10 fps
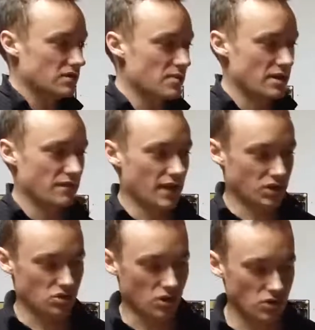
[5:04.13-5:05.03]
you
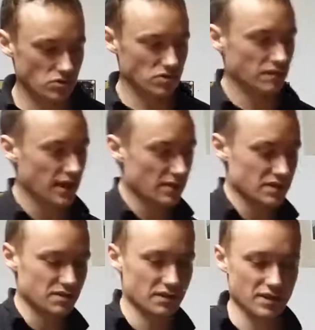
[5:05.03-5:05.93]
manufacture hundreds of thousands
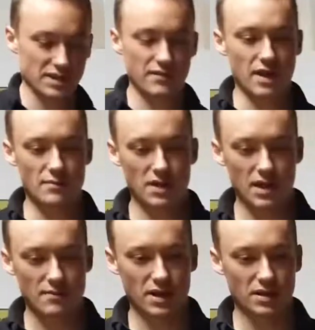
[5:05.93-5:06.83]
of things. I'm
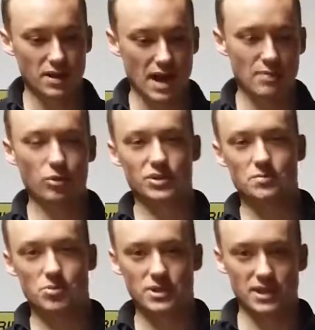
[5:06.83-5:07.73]
not able to
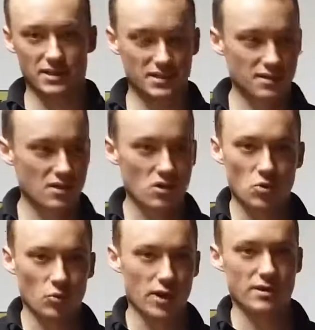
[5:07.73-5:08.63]
predict
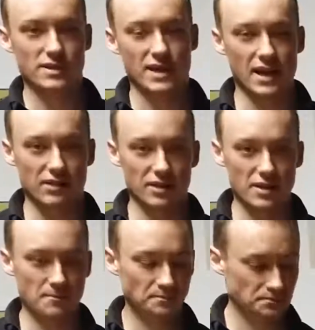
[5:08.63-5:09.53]
where
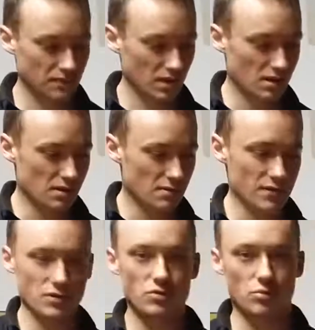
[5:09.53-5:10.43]
exactly the
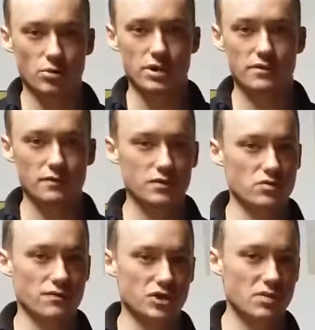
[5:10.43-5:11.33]
new breed of sort
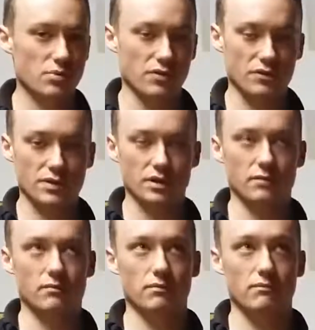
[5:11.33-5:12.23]
of cheaper 3D
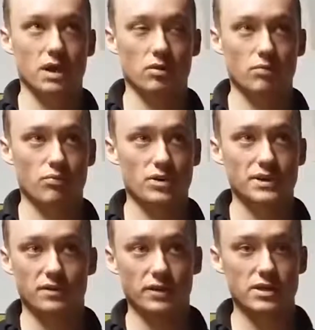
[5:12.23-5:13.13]
metal
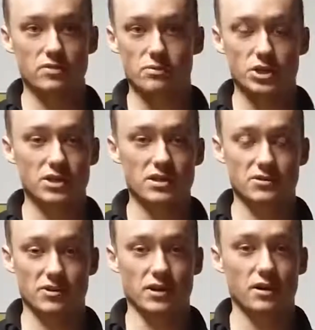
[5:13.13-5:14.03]
printing laser machines are
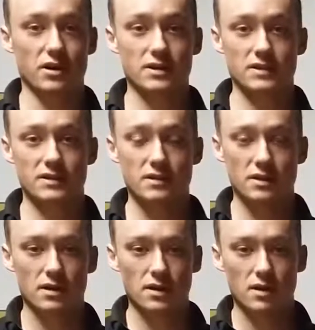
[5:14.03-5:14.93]
going to cost.
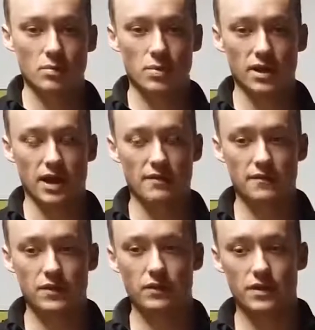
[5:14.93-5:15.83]
But I
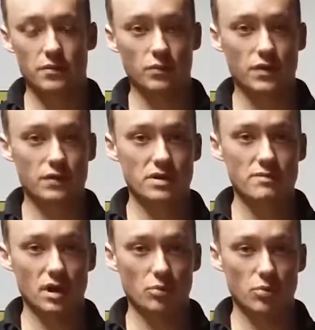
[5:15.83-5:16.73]
feel that with 3D
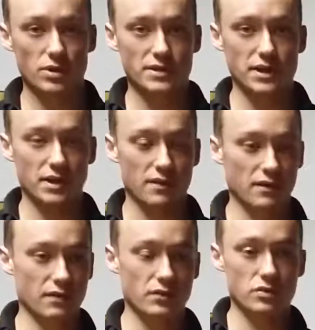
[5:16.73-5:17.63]
metal printing,
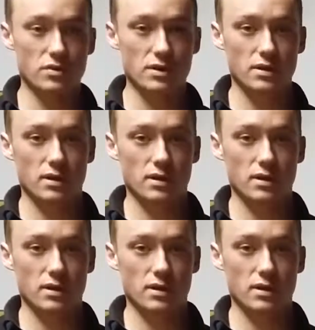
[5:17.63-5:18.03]
if you do it